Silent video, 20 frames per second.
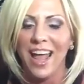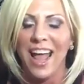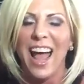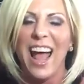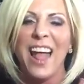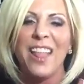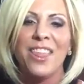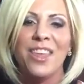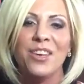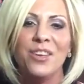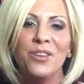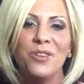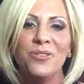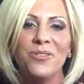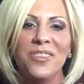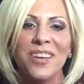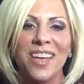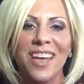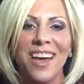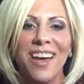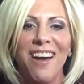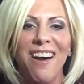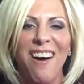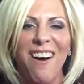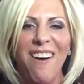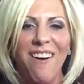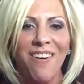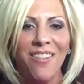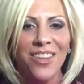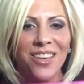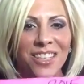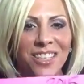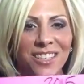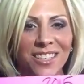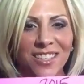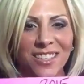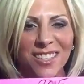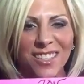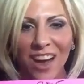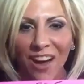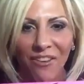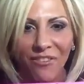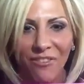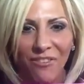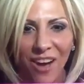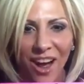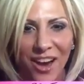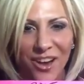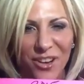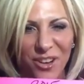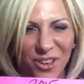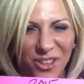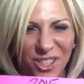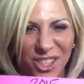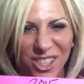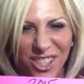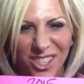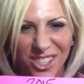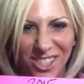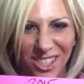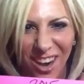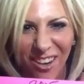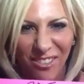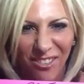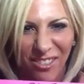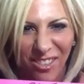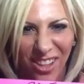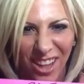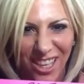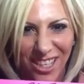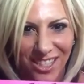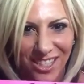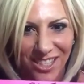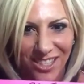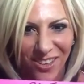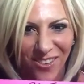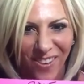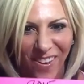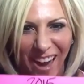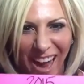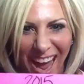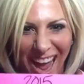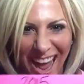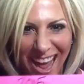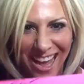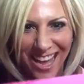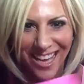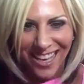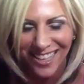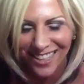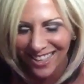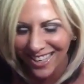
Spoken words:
And then you get all this stuff on your stuff list, okay?